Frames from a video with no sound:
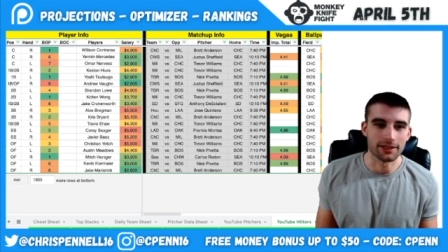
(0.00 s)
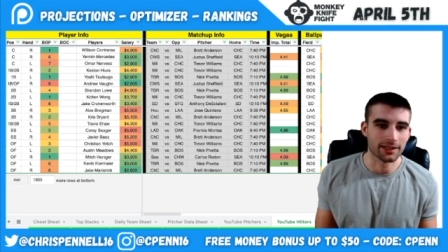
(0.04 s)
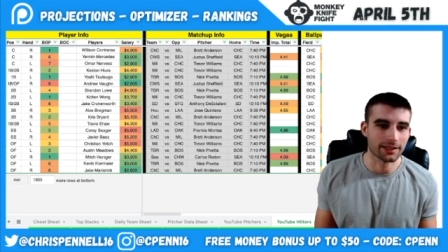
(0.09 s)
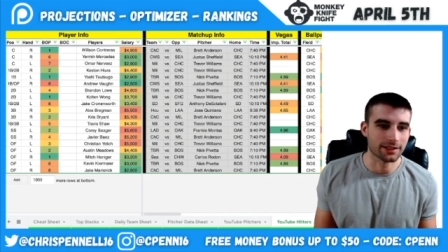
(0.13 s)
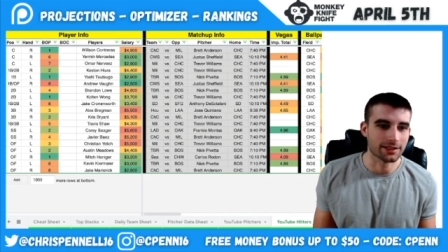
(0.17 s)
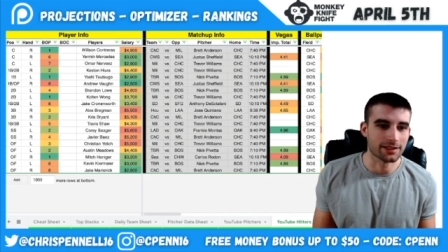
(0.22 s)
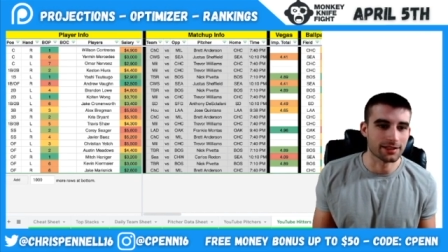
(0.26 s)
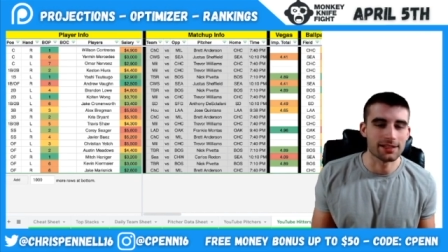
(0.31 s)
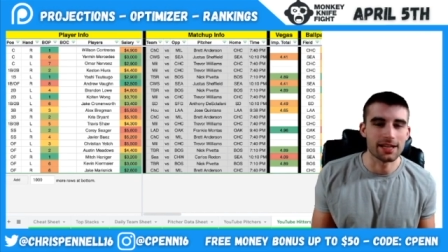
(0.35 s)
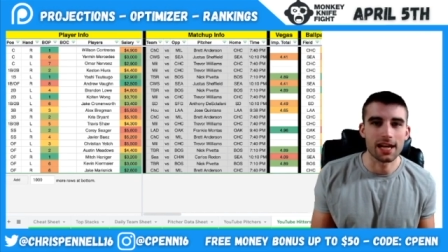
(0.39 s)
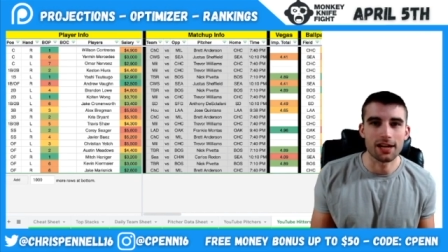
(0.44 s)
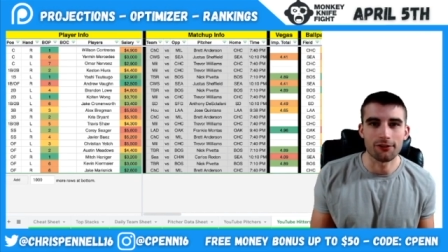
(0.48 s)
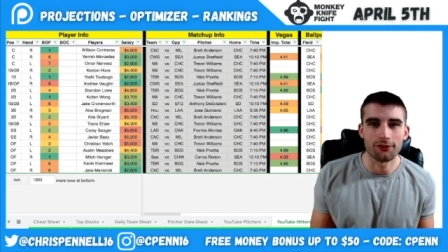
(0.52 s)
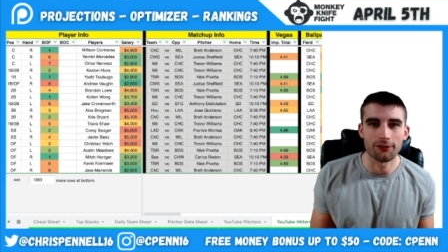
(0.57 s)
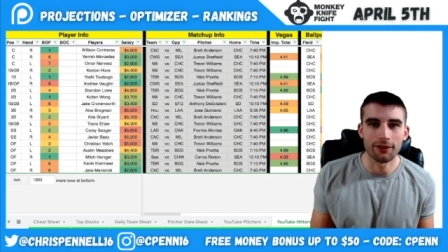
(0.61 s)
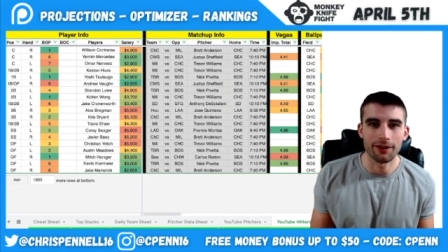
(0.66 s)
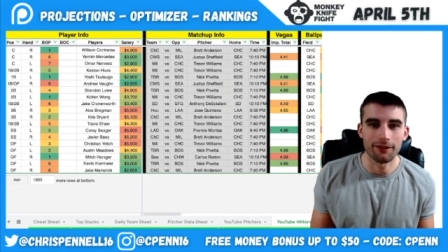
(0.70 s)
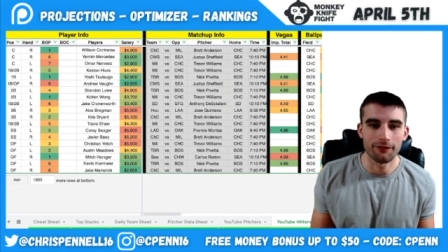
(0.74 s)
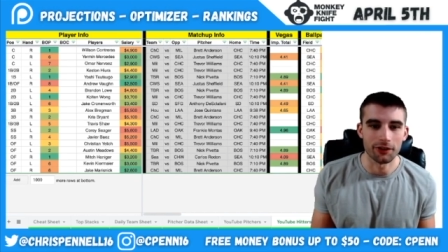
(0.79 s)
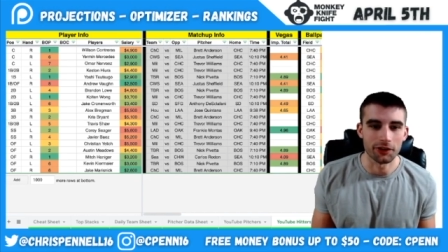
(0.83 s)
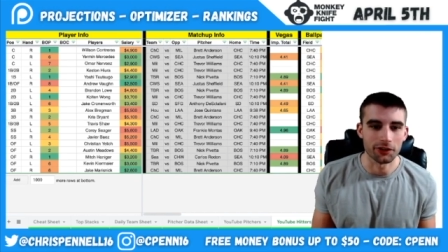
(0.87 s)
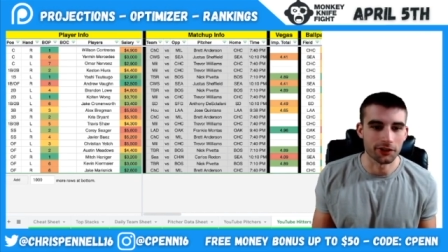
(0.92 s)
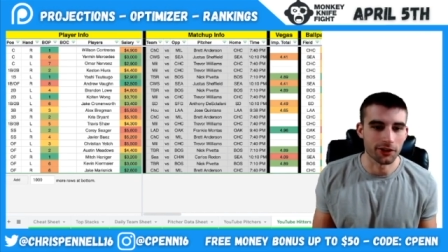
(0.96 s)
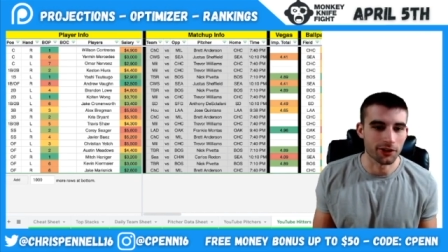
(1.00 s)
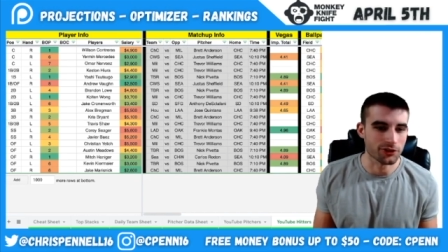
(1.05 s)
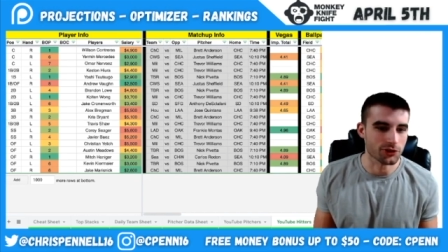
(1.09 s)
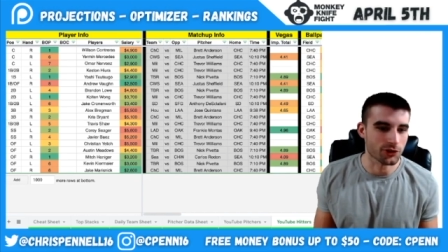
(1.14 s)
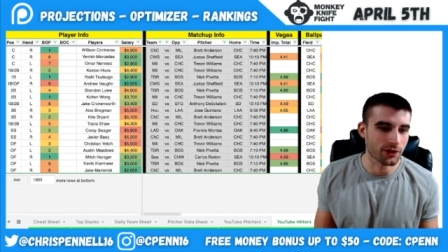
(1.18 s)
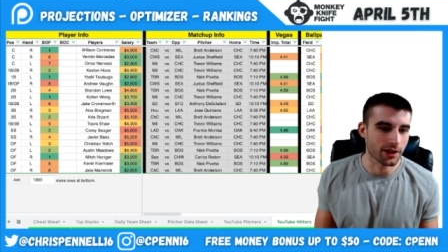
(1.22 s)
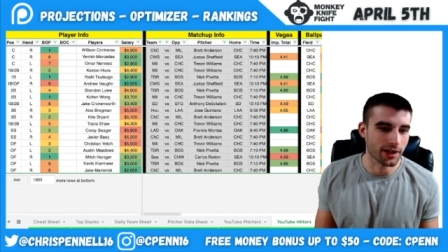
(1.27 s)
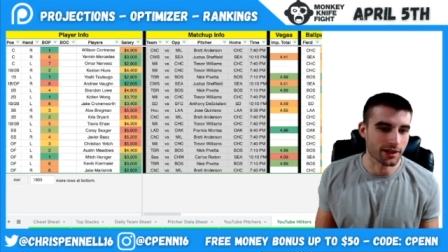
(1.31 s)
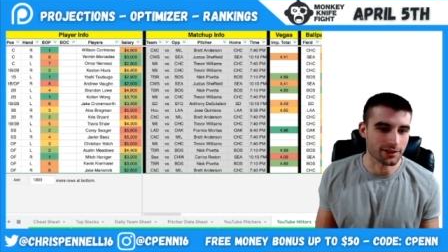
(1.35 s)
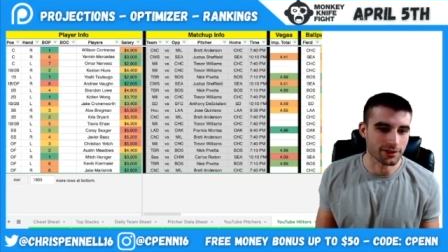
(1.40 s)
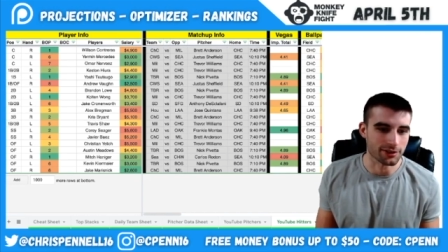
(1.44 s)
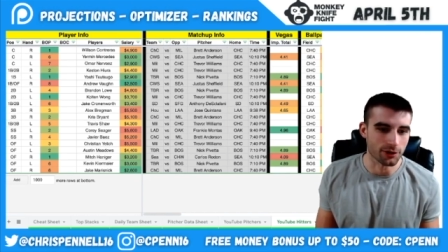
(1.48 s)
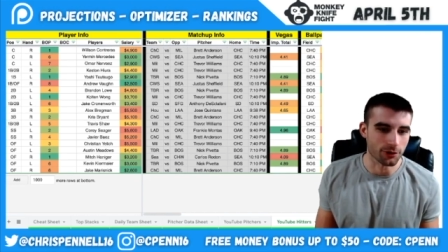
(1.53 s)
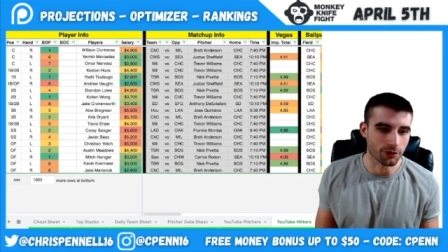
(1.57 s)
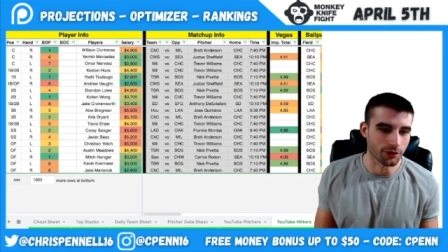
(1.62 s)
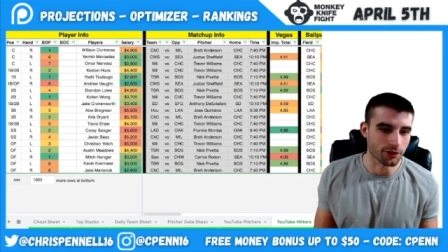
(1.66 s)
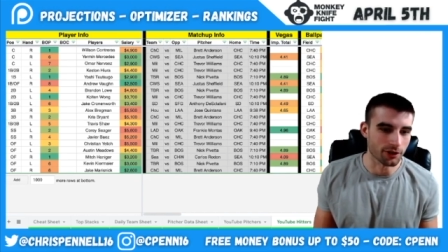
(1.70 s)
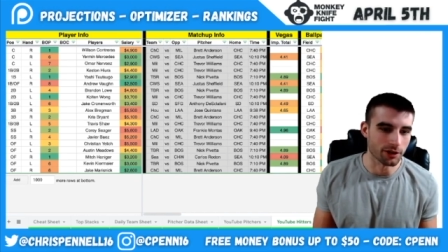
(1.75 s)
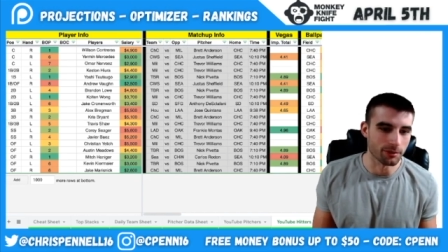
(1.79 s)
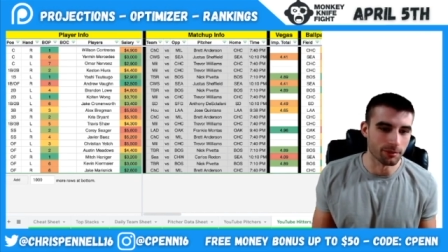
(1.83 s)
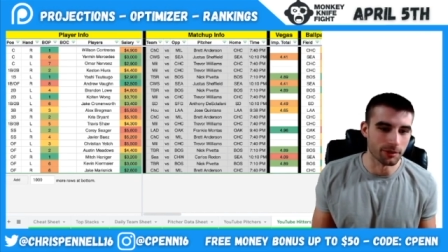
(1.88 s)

that's going to take forever and it does you guys no good.